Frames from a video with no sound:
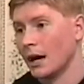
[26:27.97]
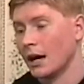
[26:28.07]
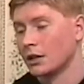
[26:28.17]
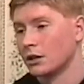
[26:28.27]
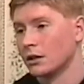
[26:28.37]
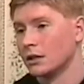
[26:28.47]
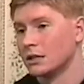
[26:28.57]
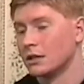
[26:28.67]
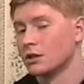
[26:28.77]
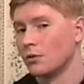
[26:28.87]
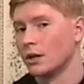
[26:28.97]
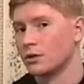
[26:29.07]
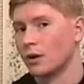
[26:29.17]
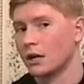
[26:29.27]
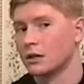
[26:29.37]
actually, since the
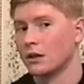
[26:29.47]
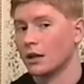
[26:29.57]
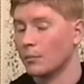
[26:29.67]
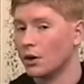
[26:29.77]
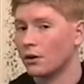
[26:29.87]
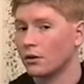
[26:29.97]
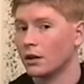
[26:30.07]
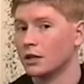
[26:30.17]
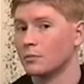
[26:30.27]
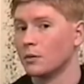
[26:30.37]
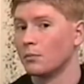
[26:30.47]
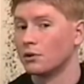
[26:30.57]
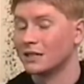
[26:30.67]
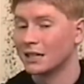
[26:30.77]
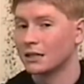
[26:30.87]
resurrection that a miracle has been
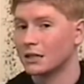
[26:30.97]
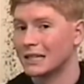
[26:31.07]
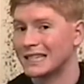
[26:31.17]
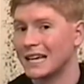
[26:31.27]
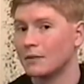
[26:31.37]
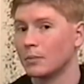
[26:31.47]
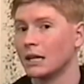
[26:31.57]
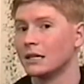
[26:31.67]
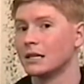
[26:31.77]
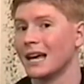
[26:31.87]
predicted to take place